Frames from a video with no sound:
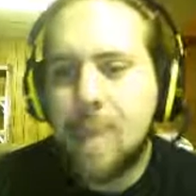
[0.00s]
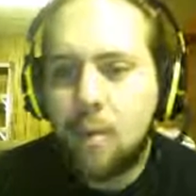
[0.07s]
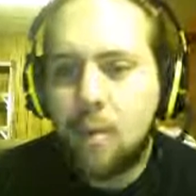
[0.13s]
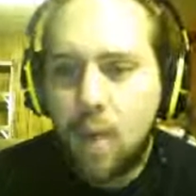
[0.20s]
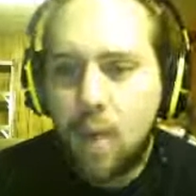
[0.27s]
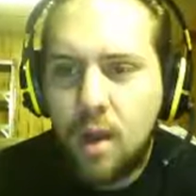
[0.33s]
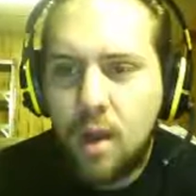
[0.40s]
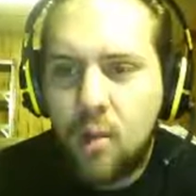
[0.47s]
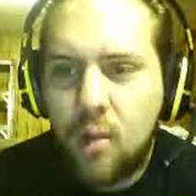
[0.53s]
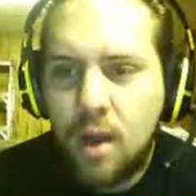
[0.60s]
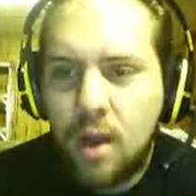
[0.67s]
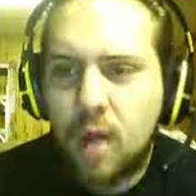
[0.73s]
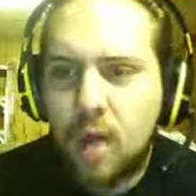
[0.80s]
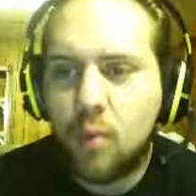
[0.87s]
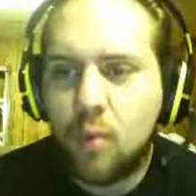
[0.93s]
Well,
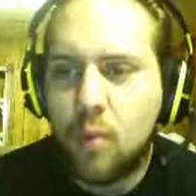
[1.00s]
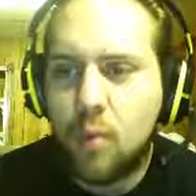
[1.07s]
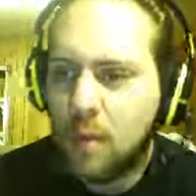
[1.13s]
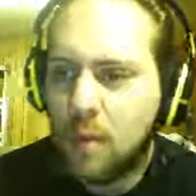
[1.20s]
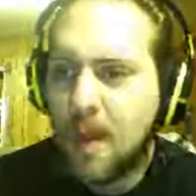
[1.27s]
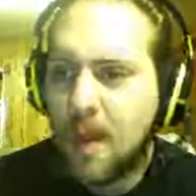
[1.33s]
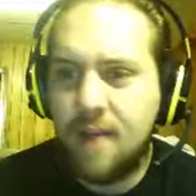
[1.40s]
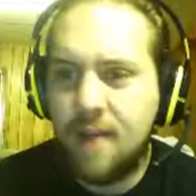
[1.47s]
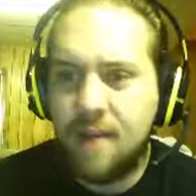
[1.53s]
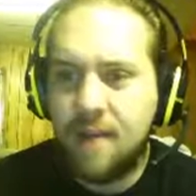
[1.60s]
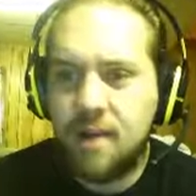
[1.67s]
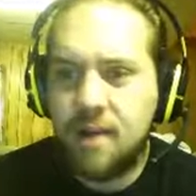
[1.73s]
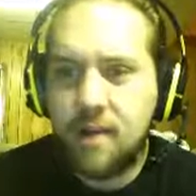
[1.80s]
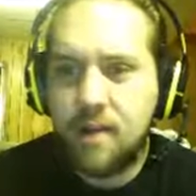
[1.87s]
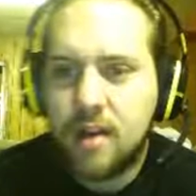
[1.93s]
well, what we have
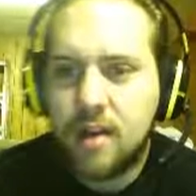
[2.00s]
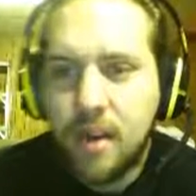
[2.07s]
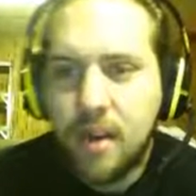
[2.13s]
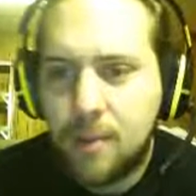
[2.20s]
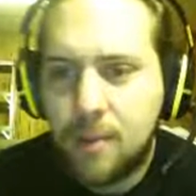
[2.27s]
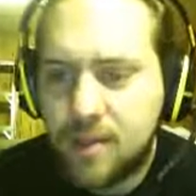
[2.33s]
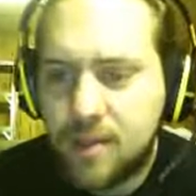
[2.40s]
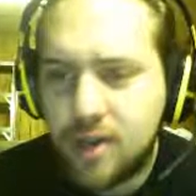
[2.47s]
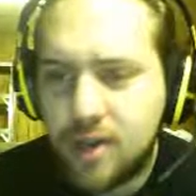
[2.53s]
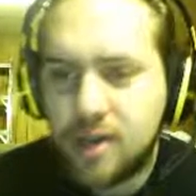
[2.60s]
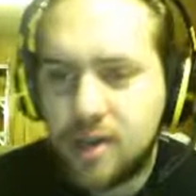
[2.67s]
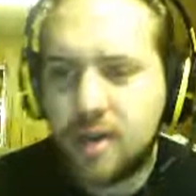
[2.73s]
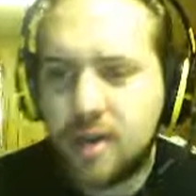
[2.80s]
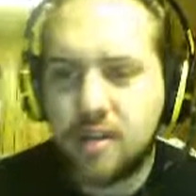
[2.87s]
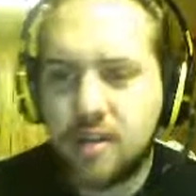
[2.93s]
here? A most
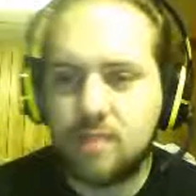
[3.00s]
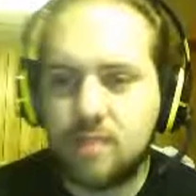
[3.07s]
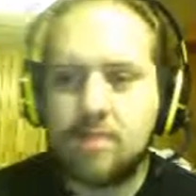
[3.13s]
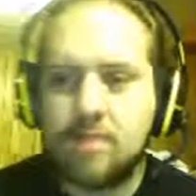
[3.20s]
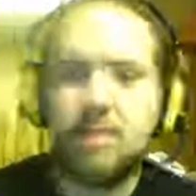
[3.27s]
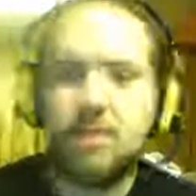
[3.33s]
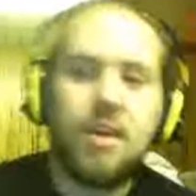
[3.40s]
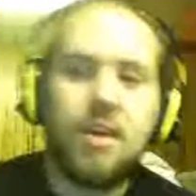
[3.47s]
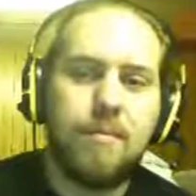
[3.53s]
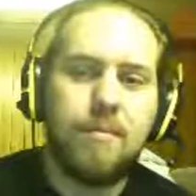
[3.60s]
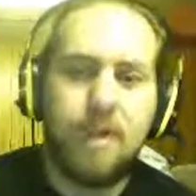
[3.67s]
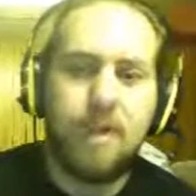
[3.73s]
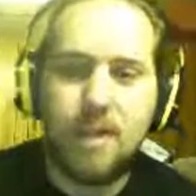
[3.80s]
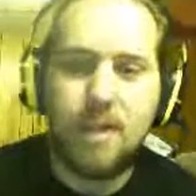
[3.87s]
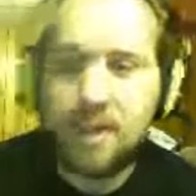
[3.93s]
energetic customer.
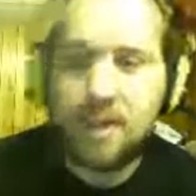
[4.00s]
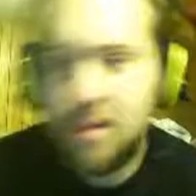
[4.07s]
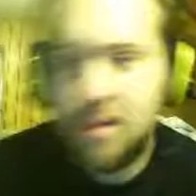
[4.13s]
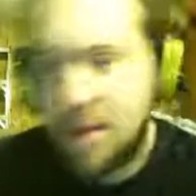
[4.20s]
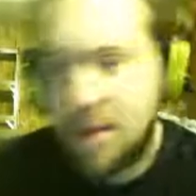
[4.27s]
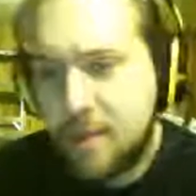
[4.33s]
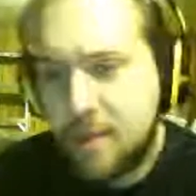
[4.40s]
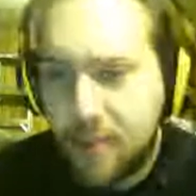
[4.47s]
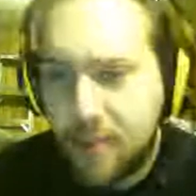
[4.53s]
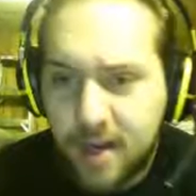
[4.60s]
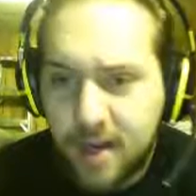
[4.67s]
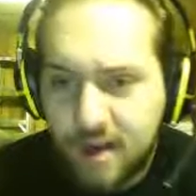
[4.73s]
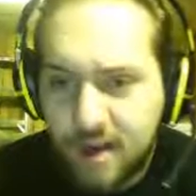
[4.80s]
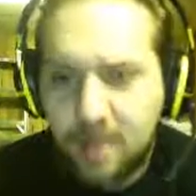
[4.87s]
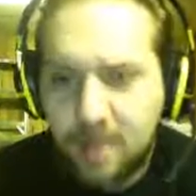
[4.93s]
Me, you may call me
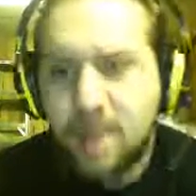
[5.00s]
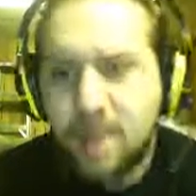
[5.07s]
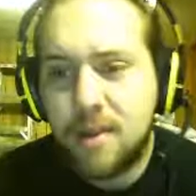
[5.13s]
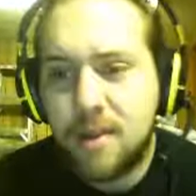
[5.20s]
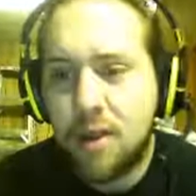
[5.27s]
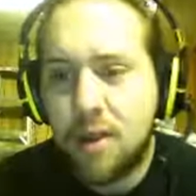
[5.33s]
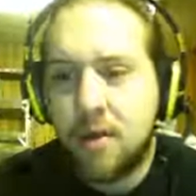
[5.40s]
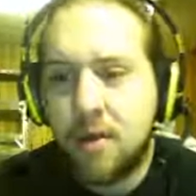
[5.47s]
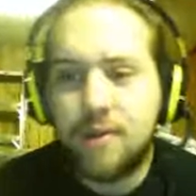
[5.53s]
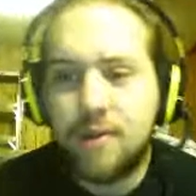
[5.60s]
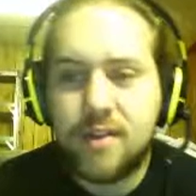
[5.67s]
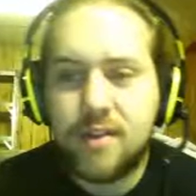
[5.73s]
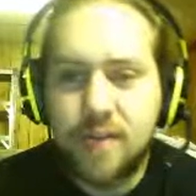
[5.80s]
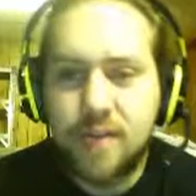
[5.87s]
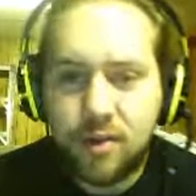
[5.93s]
Rydell. I'm the owner of
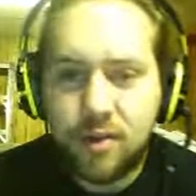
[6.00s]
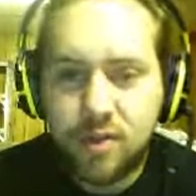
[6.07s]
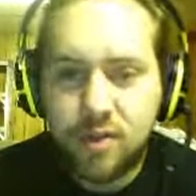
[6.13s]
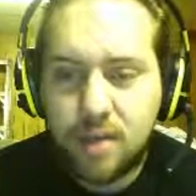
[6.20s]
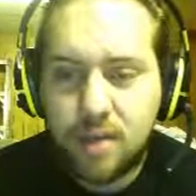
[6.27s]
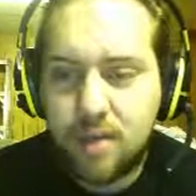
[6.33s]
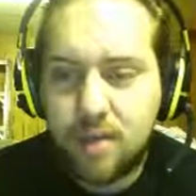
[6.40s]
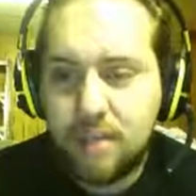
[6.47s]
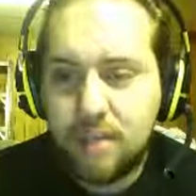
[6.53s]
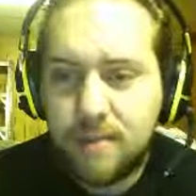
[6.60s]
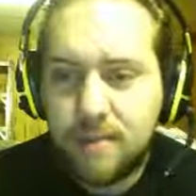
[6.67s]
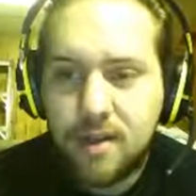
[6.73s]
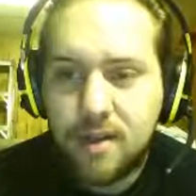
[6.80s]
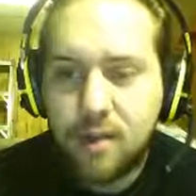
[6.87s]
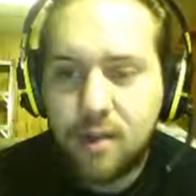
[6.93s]
this cycle shop.
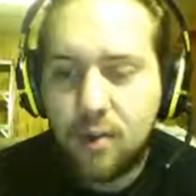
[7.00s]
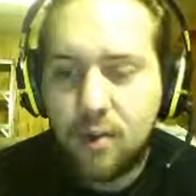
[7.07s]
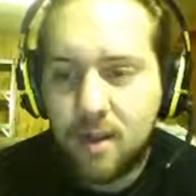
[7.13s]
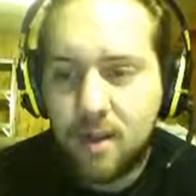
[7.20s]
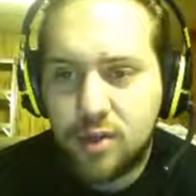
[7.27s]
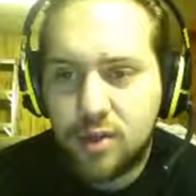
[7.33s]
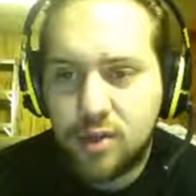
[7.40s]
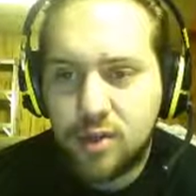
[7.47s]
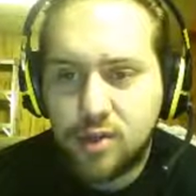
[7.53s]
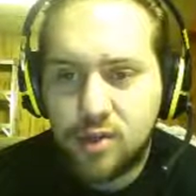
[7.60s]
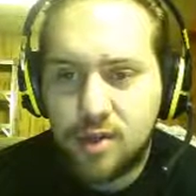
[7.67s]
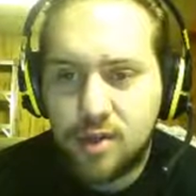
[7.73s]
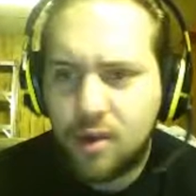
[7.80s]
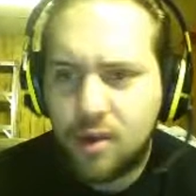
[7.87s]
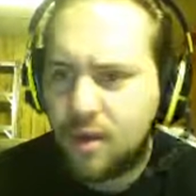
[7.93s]
Your running shoes,
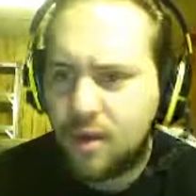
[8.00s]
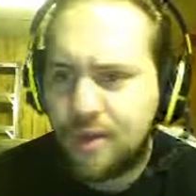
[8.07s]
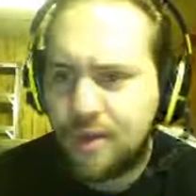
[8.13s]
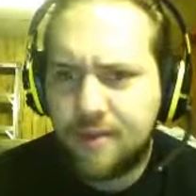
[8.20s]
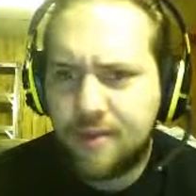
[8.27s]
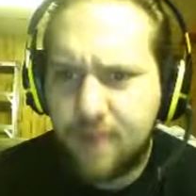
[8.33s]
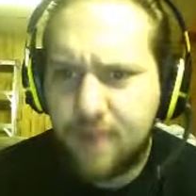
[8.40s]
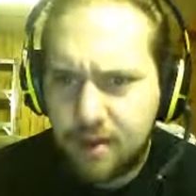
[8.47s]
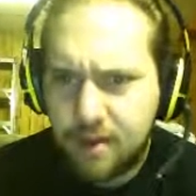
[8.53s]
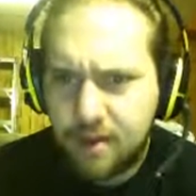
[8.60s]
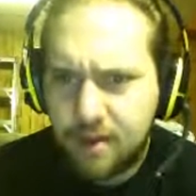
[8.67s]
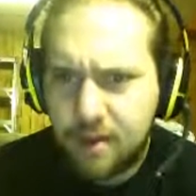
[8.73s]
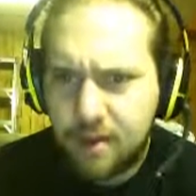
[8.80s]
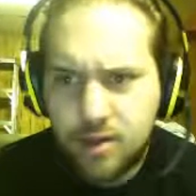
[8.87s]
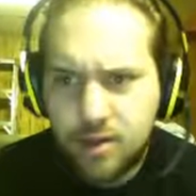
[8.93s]
they're awfully
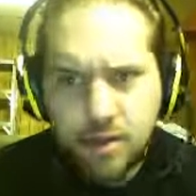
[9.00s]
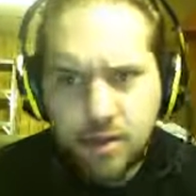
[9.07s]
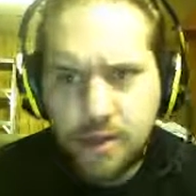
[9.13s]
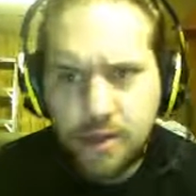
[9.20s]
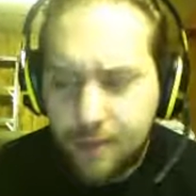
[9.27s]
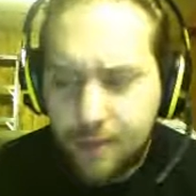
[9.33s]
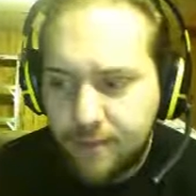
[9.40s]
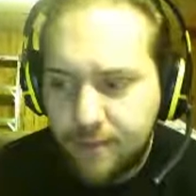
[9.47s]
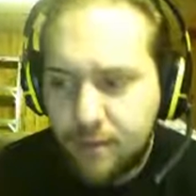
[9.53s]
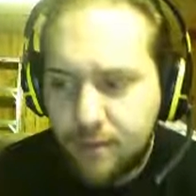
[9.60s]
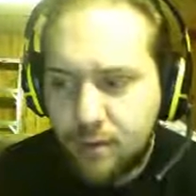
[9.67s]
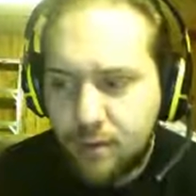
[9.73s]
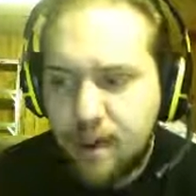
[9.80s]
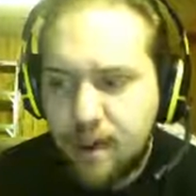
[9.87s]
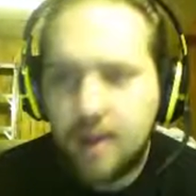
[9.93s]
filthy. Did you come from far
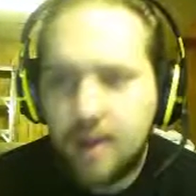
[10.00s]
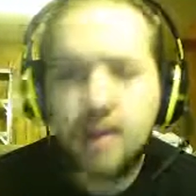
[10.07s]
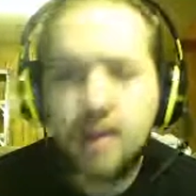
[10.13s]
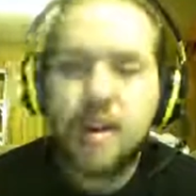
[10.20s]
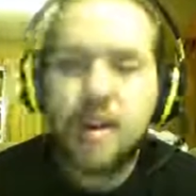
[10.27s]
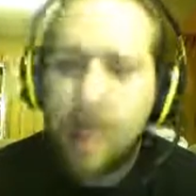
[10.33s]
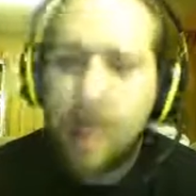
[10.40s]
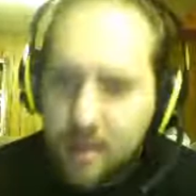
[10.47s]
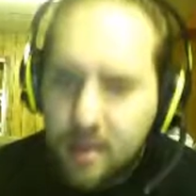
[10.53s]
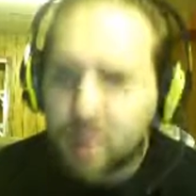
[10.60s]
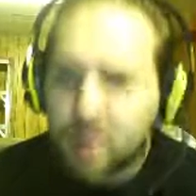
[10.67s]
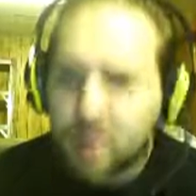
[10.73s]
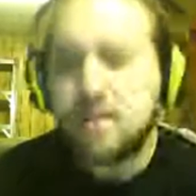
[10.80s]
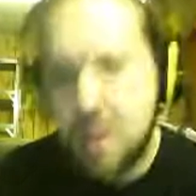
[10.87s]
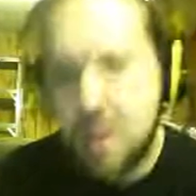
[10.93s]
away?
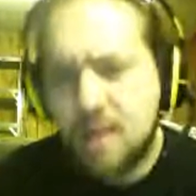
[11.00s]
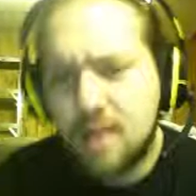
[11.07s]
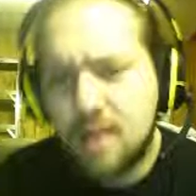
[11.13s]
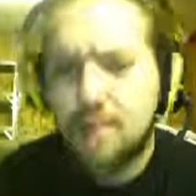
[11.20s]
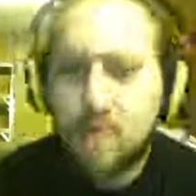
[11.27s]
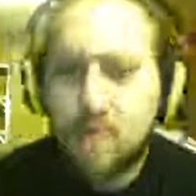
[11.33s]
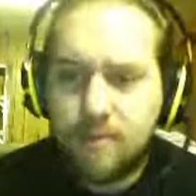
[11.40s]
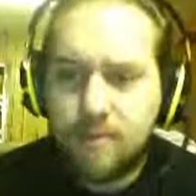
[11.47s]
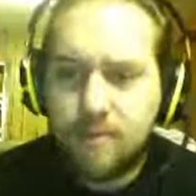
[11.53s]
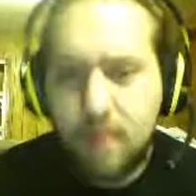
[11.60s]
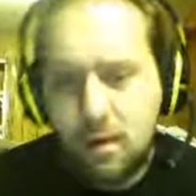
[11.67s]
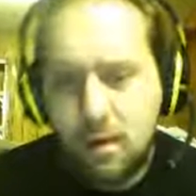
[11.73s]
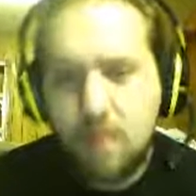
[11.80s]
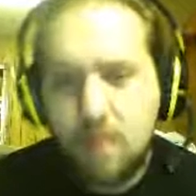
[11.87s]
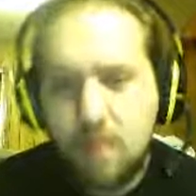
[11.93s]
Yes, I did,
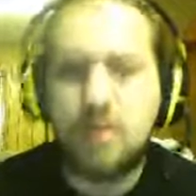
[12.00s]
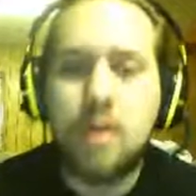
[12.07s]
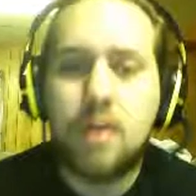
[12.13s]
motherfucker.